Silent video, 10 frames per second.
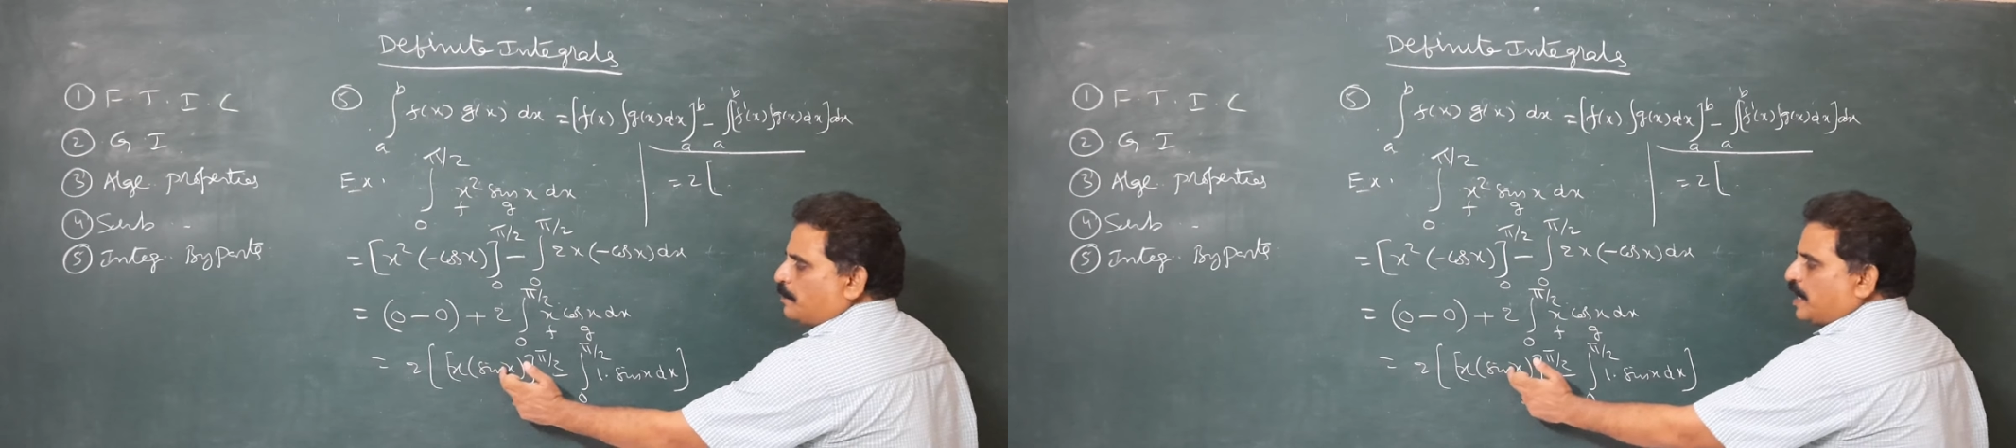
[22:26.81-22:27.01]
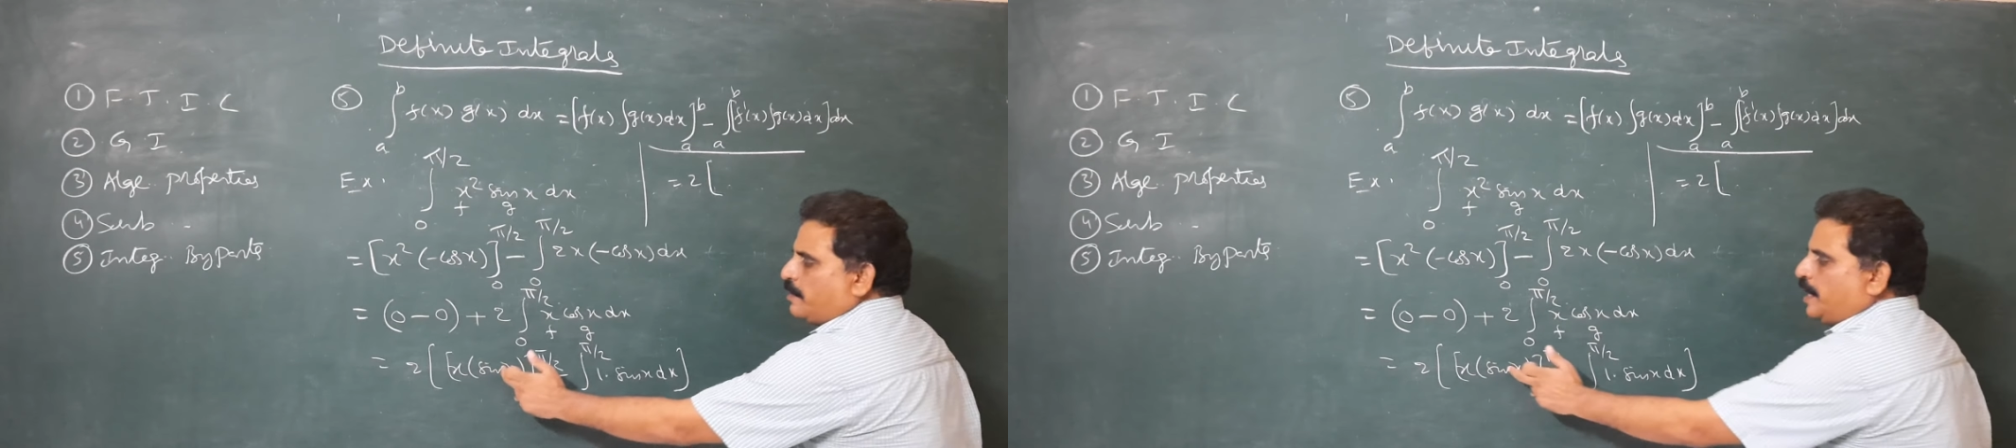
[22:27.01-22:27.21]

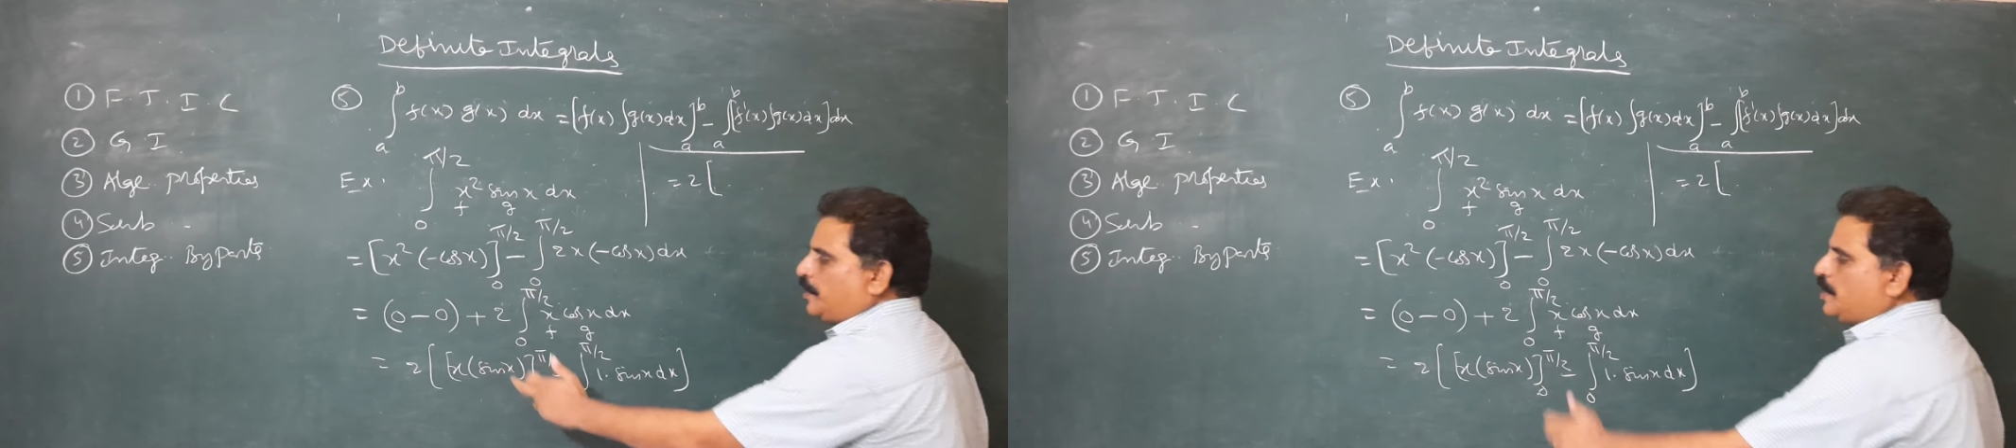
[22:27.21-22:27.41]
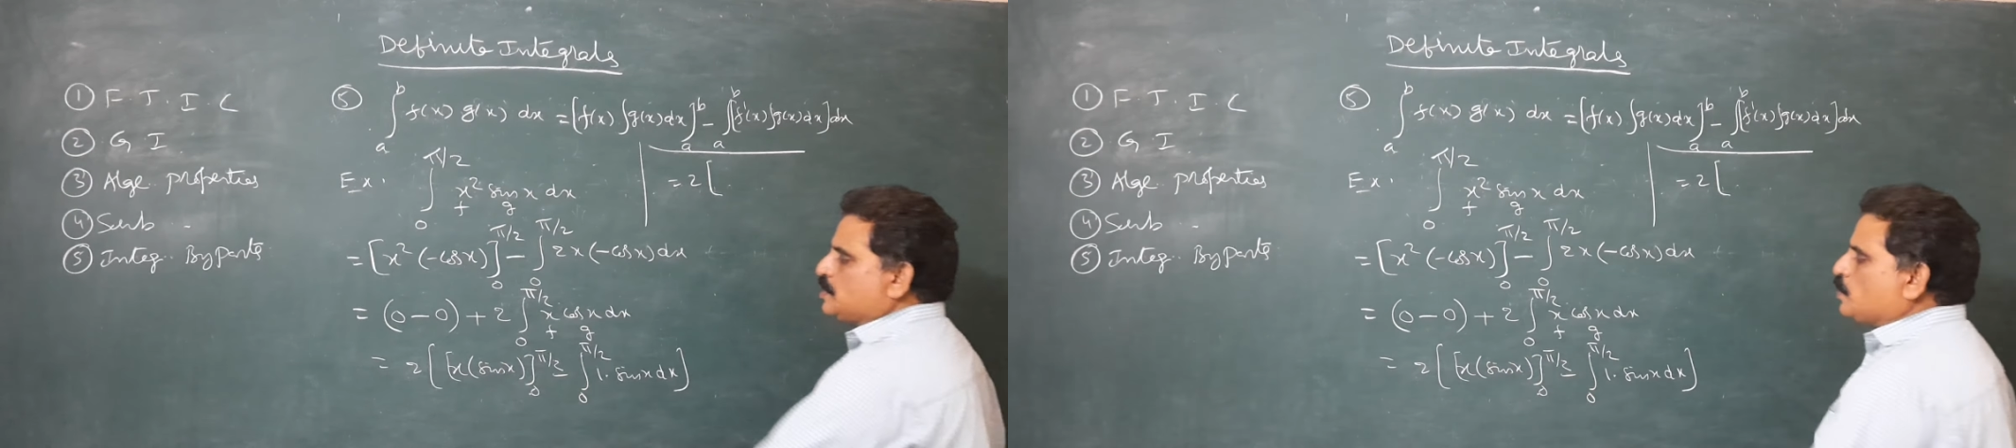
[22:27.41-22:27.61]
pi by 2
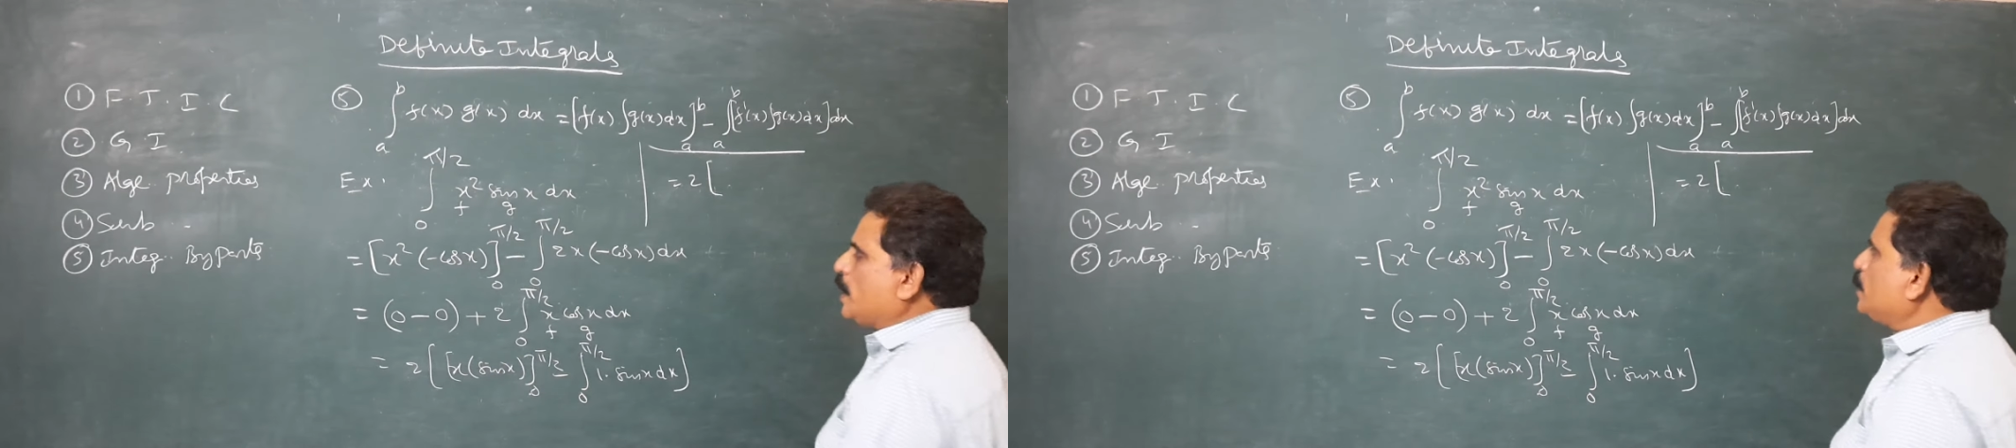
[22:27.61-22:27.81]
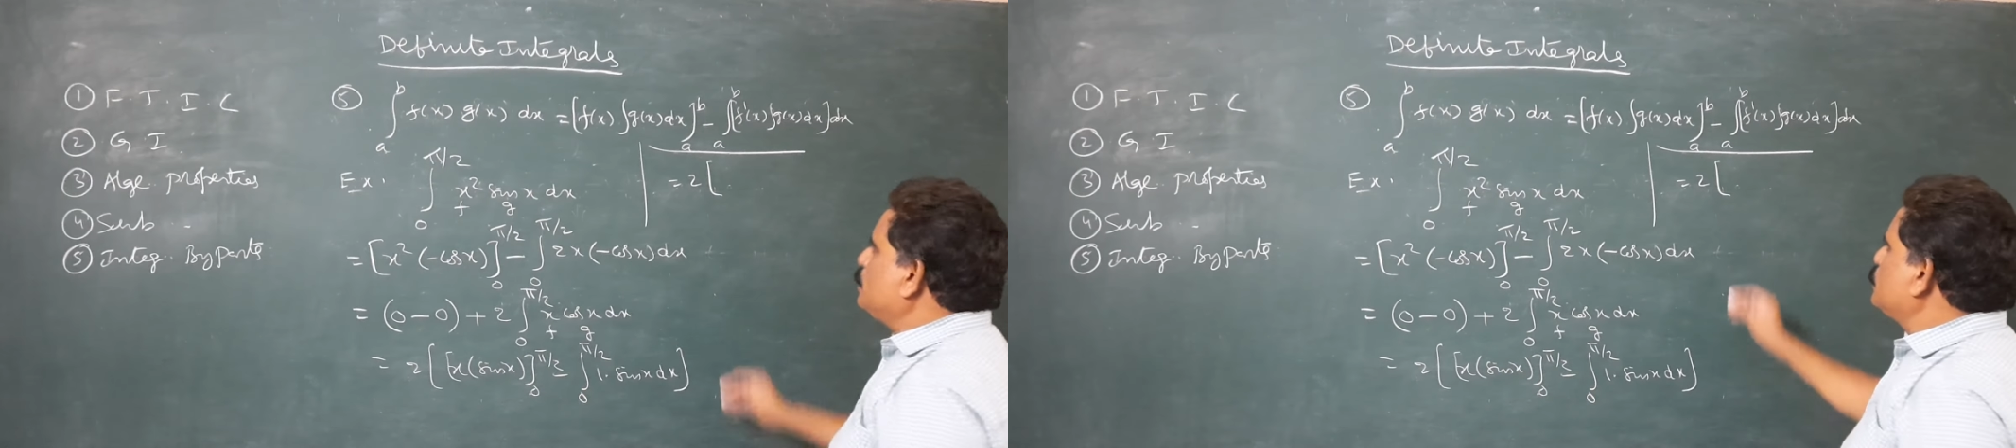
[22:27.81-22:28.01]
is
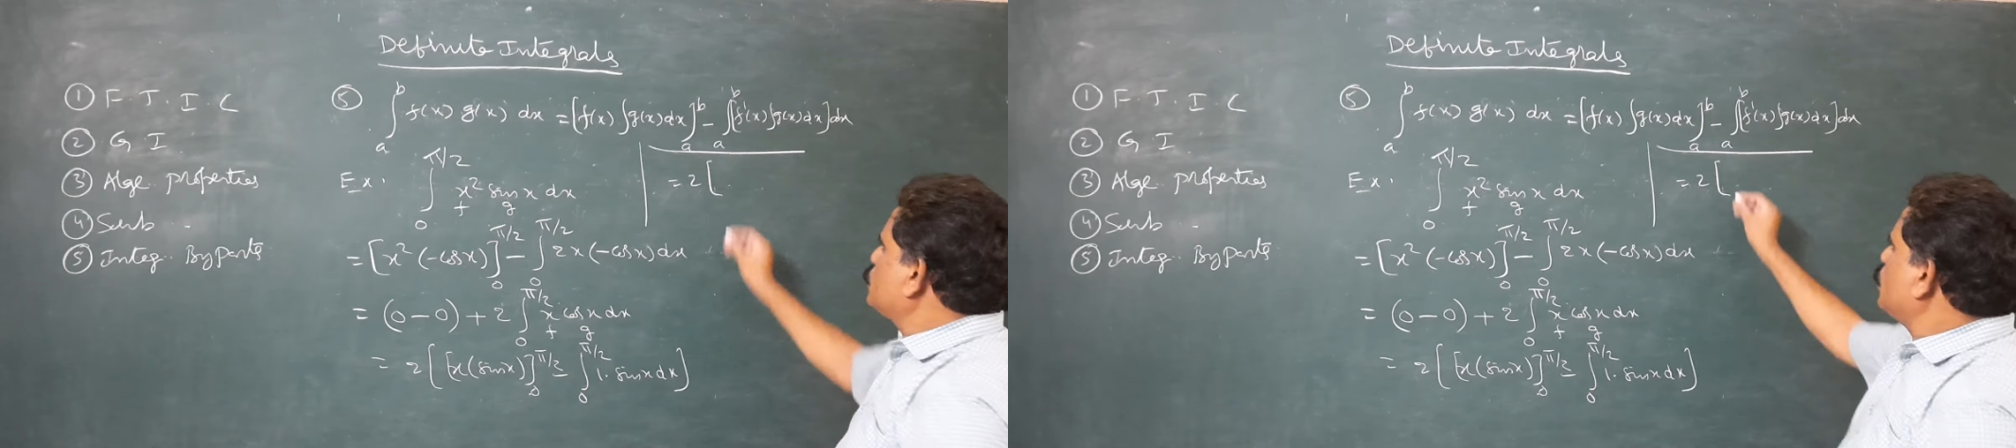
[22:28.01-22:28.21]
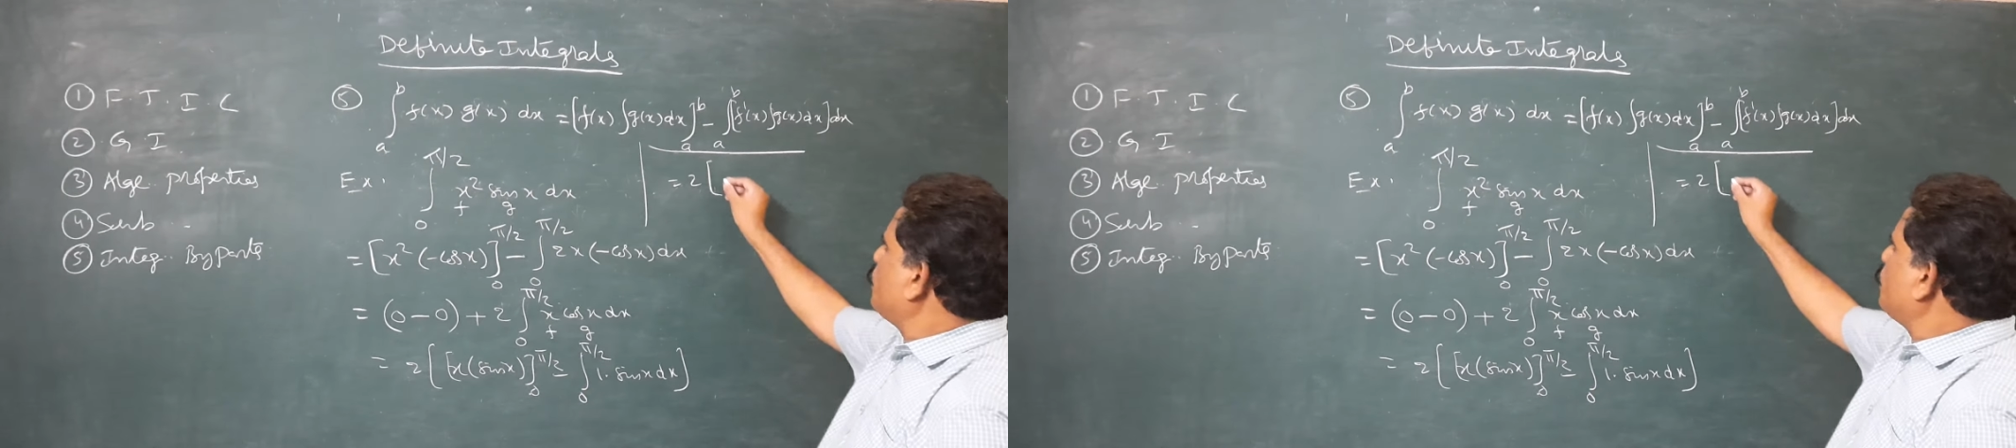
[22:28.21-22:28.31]
1, so